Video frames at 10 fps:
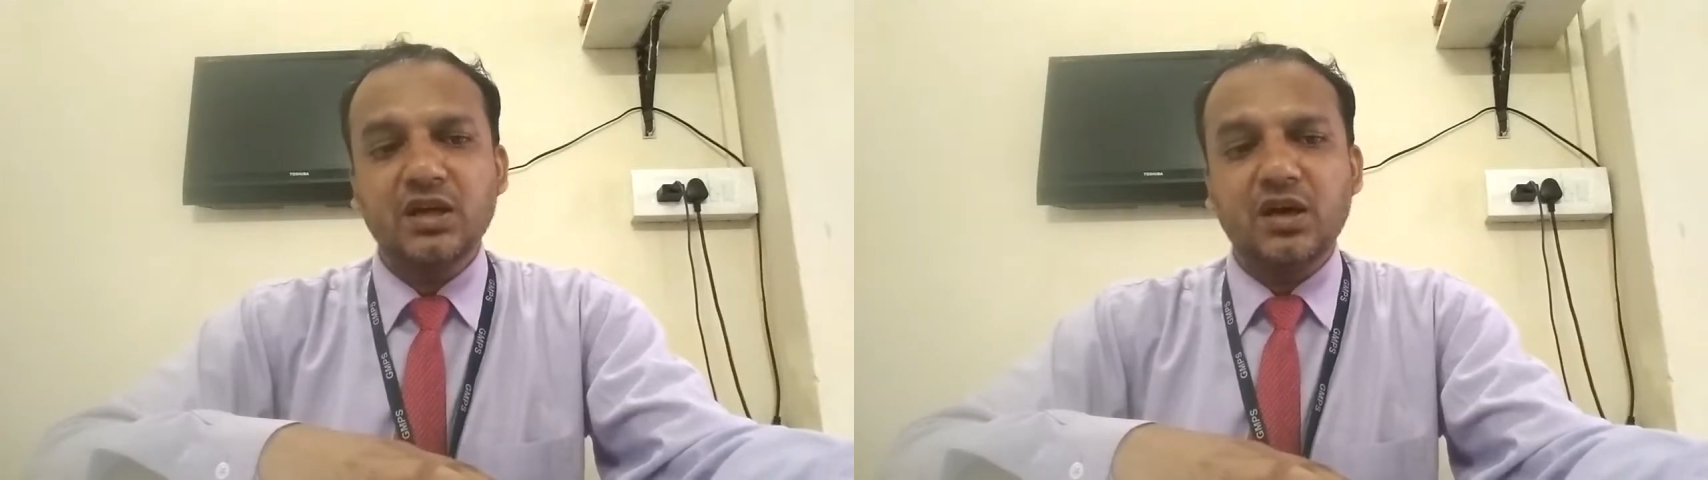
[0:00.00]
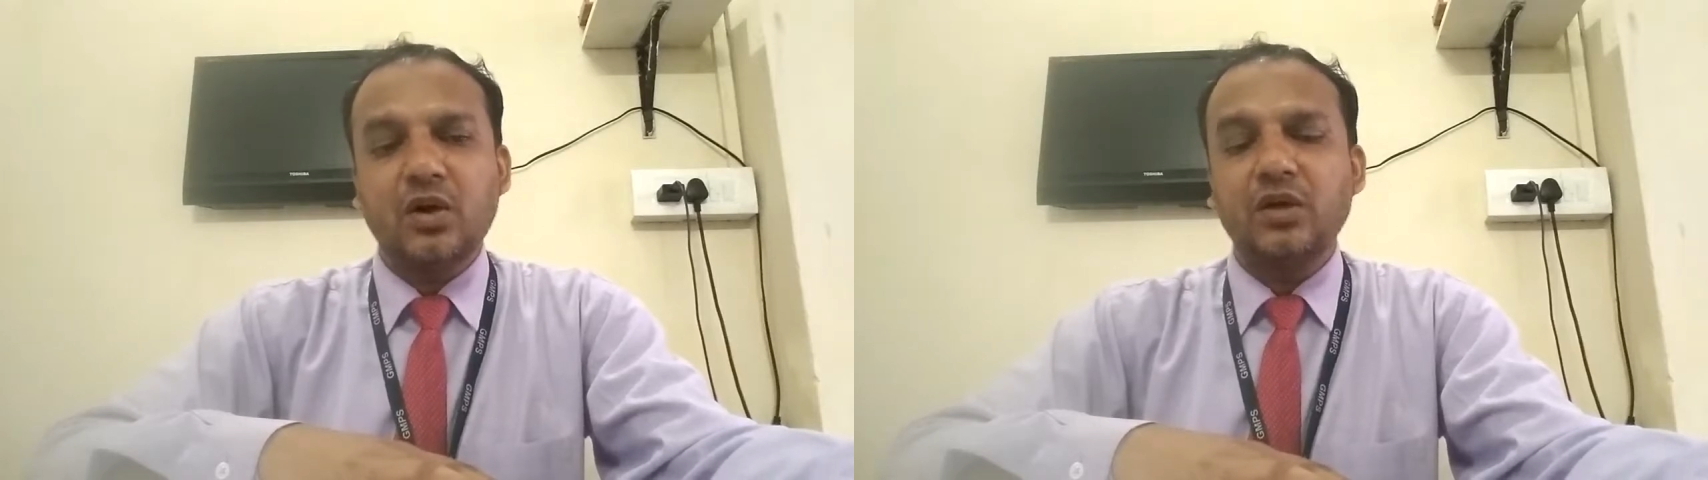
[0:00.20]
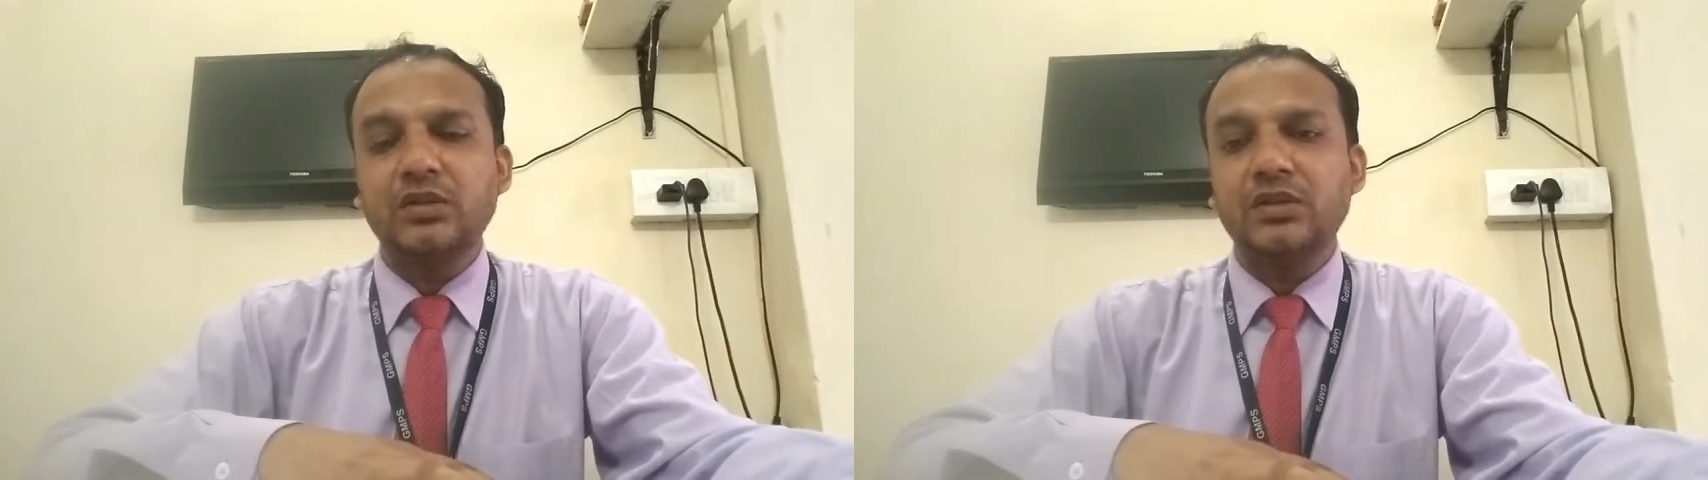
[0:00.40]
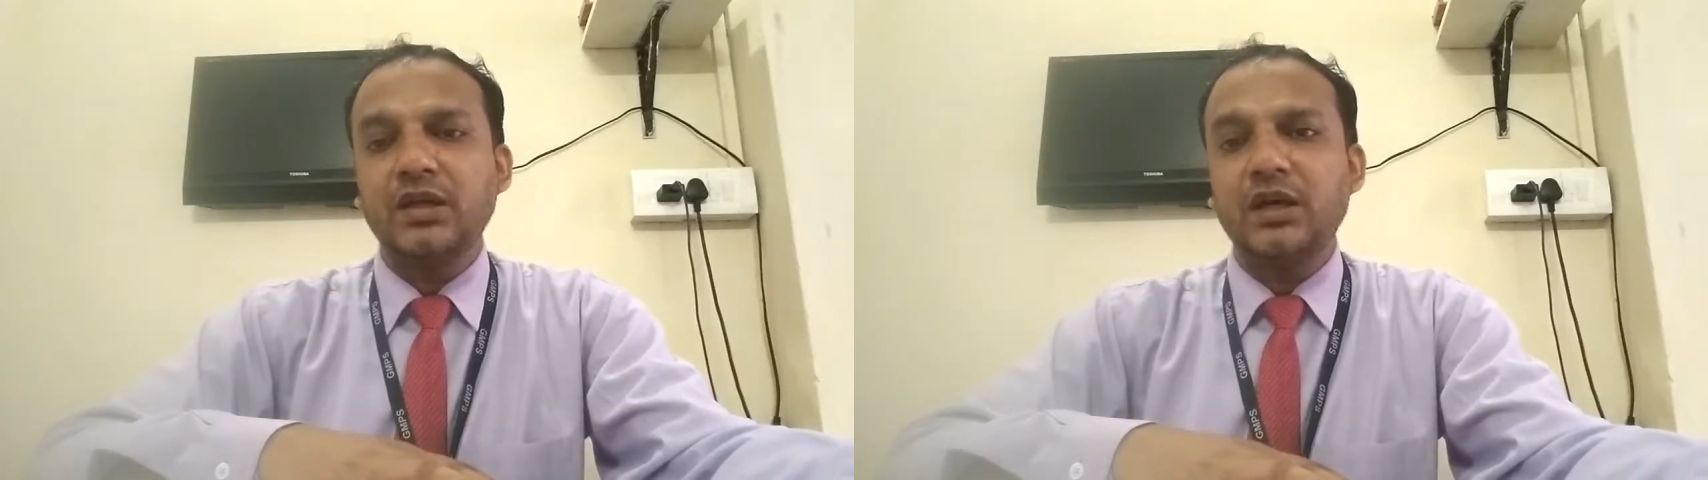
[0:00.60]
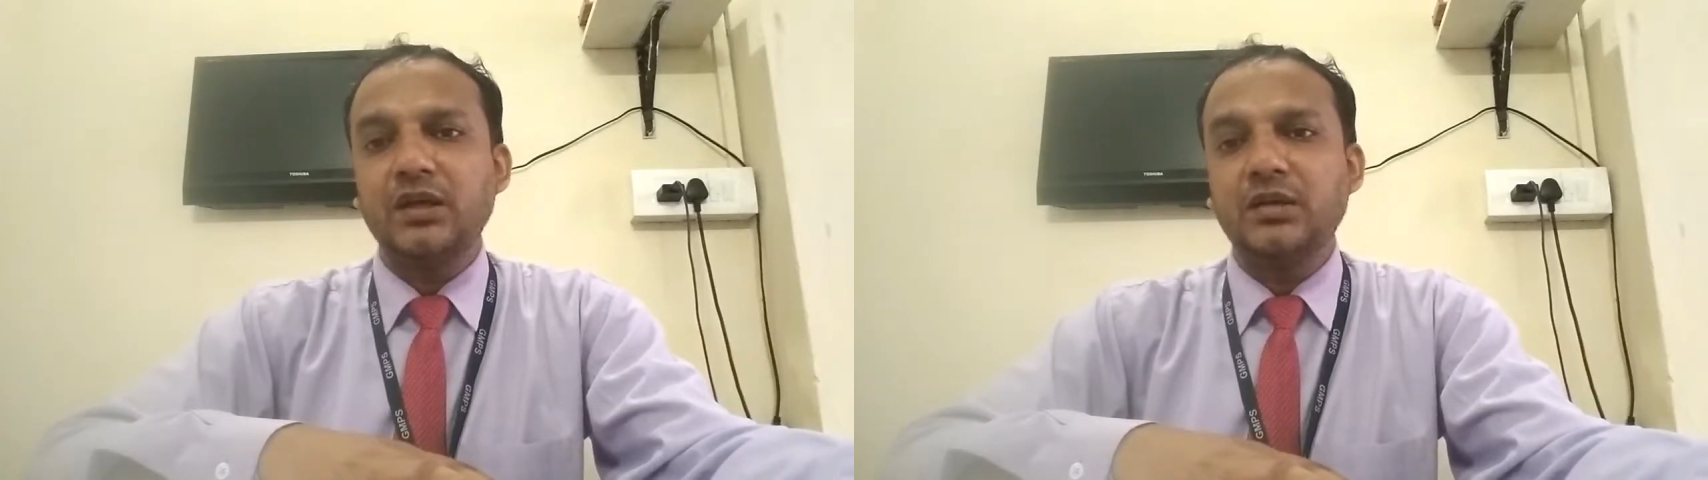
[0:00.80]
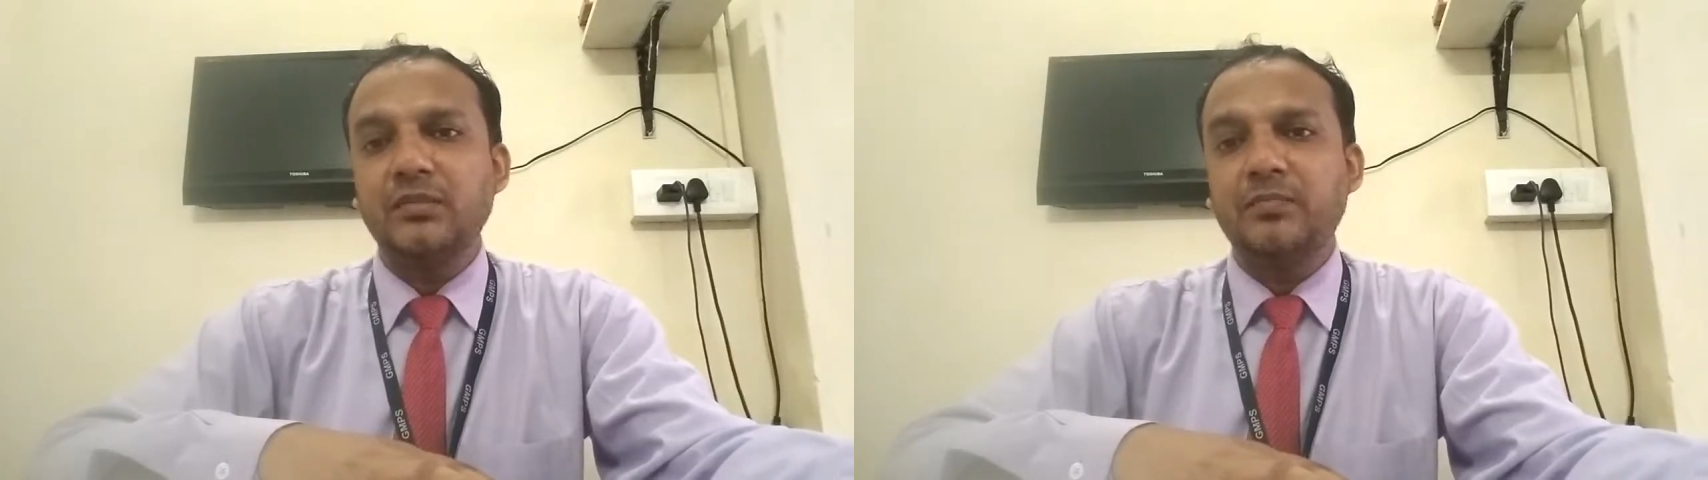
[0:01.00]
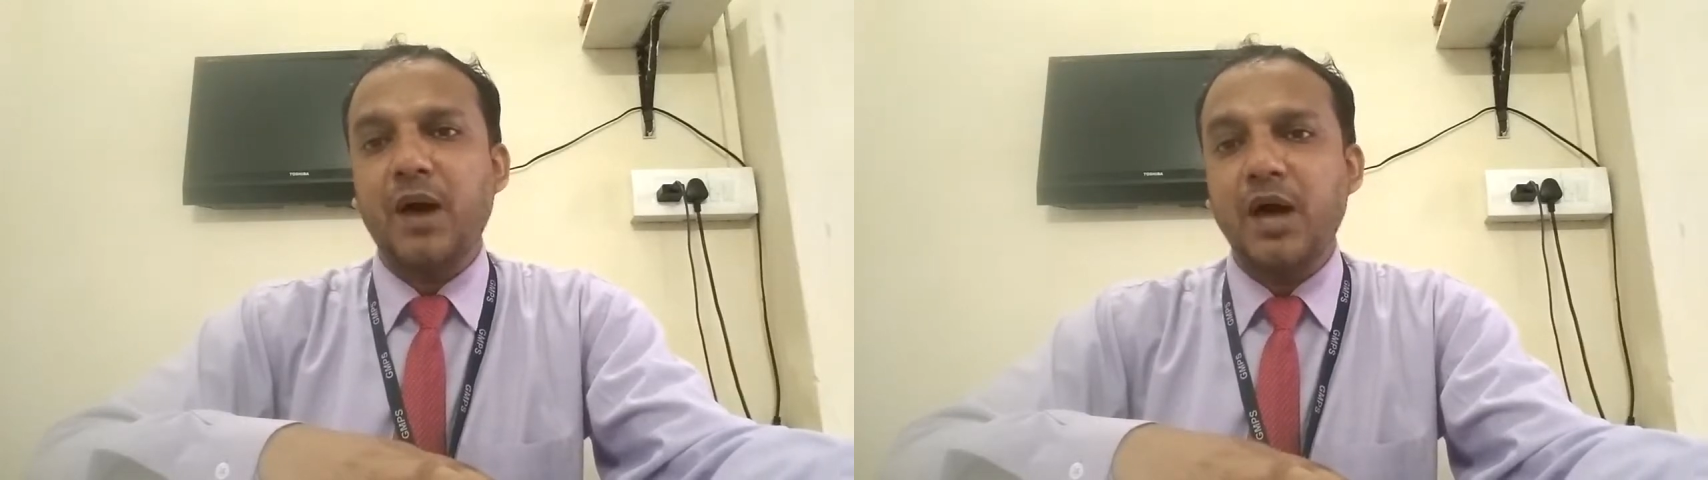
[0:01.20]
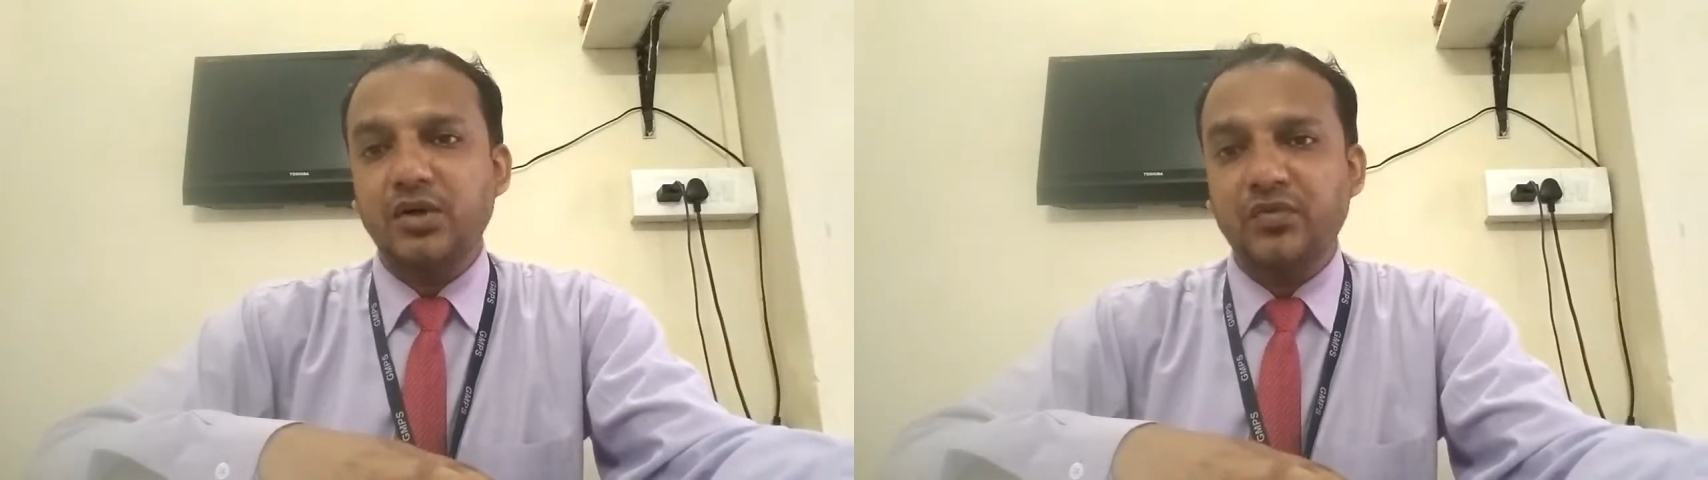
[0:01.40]
or their
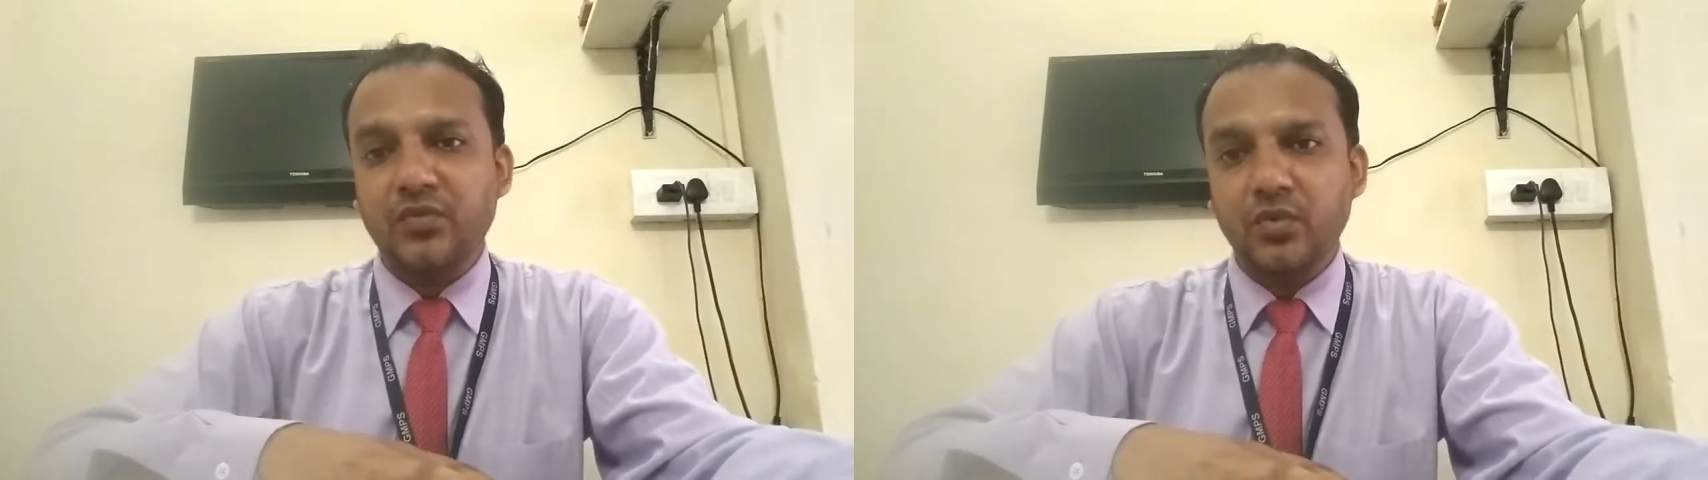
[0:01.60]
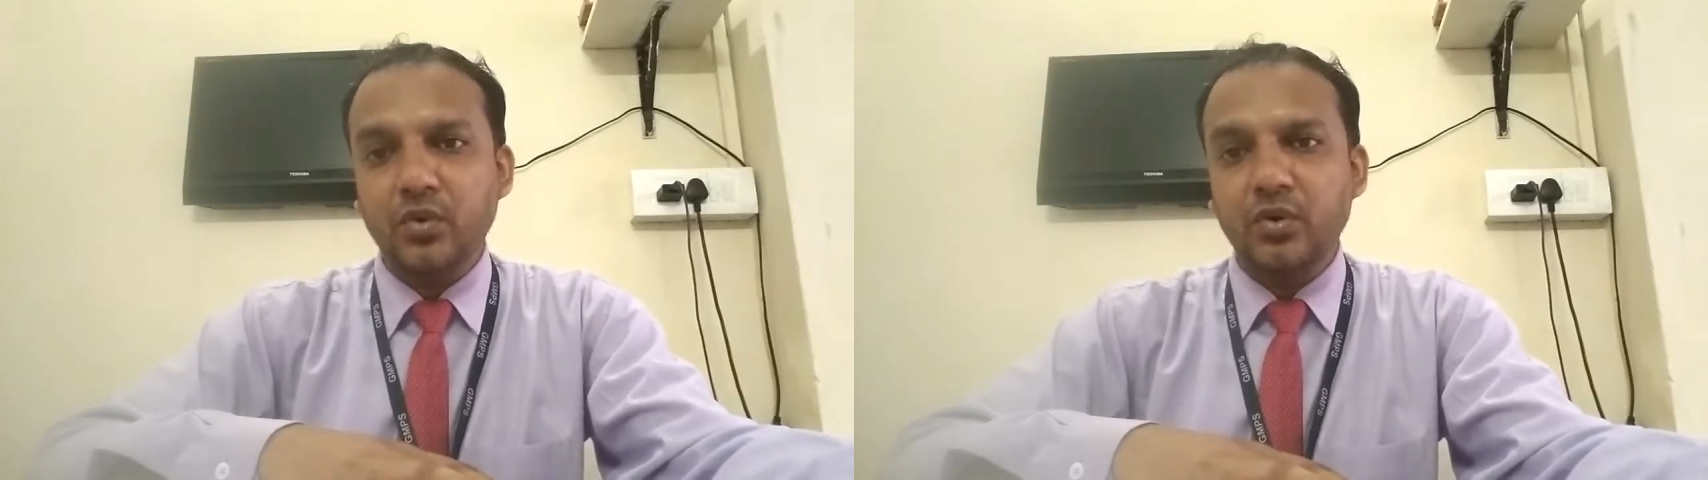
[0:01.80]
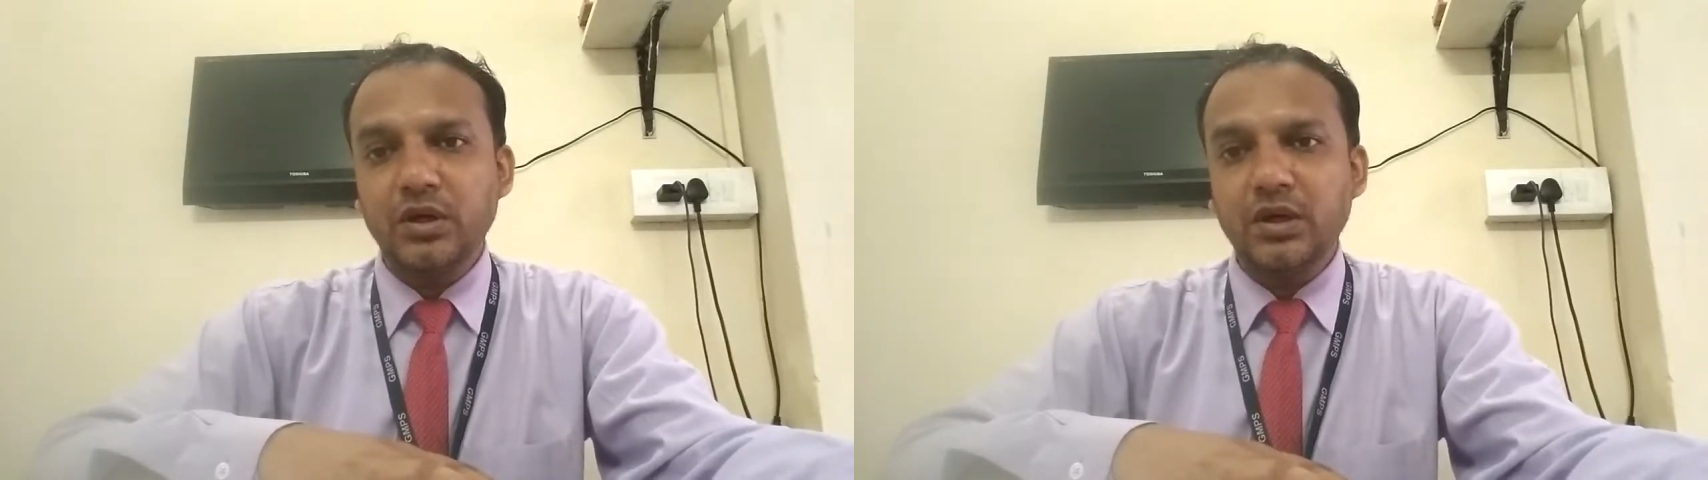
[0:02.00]
part of role